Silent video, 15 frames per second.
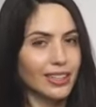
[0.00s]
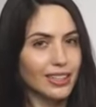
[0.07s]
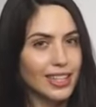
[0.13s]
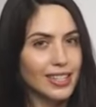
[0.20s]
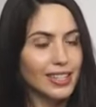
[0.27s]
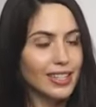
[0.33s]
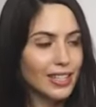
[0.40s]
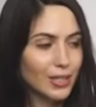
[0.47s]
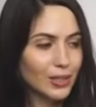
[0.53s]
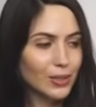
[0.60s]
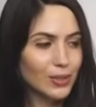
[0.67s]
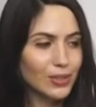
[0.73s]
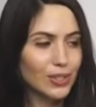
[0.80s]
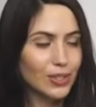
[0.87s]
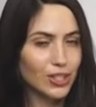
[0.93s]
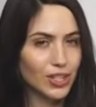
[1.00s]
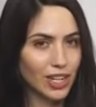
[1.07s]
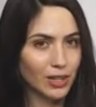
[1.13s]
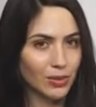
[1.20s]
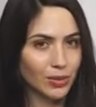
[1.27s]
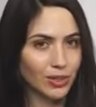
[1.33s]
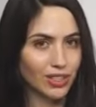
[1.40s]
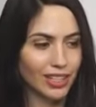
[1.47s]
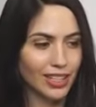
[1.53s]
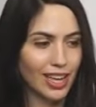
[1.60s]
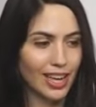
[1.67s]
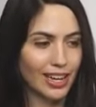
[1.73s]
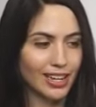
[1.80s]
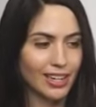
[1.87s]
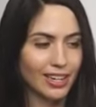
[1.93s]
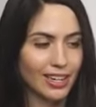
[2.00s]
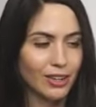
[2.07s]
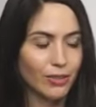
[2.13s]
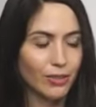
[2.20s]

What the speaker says: let's use the chain rule again.